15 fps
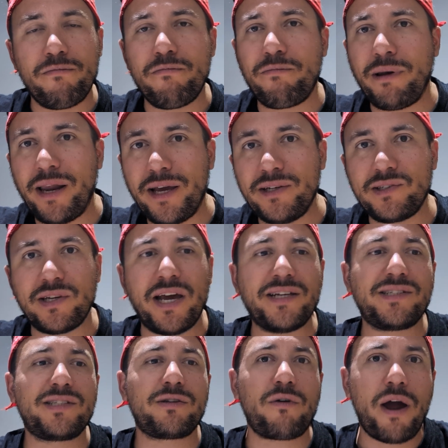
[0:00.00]
Place a
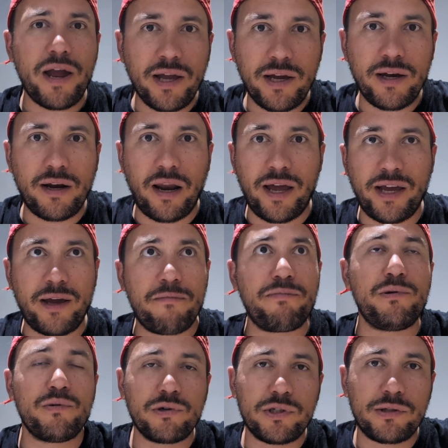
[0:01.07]
striker, like a
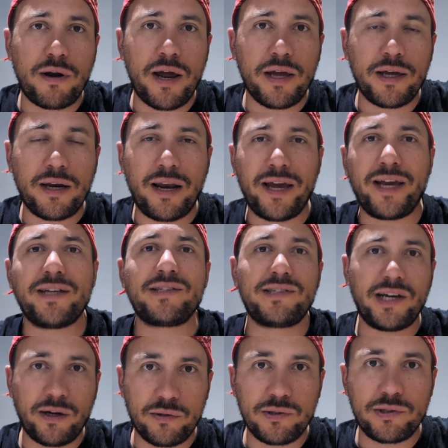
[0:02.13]
pure striker, like a
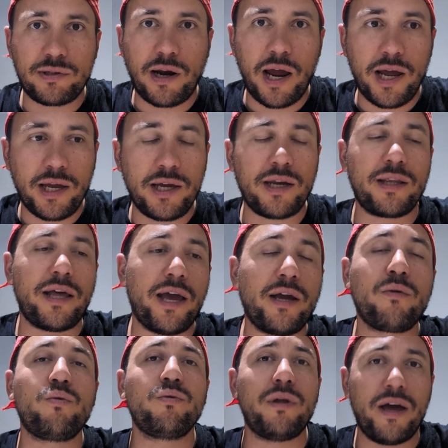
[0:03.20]
second striker, that it
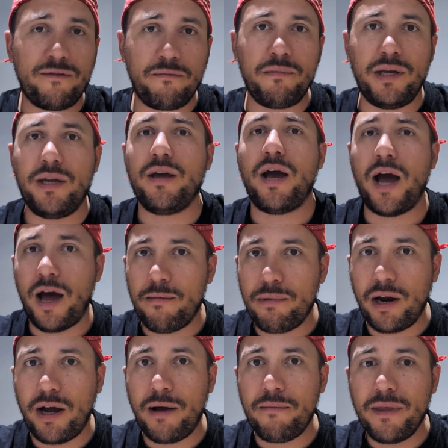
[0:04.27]
could have been
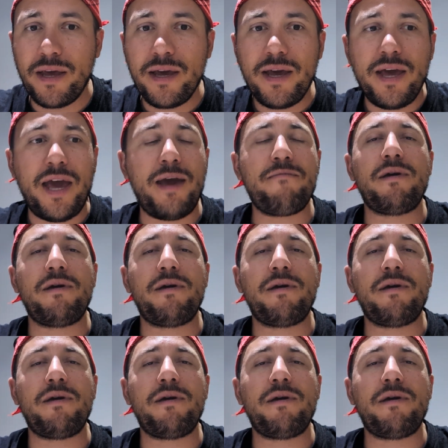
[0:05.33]
Abraham, and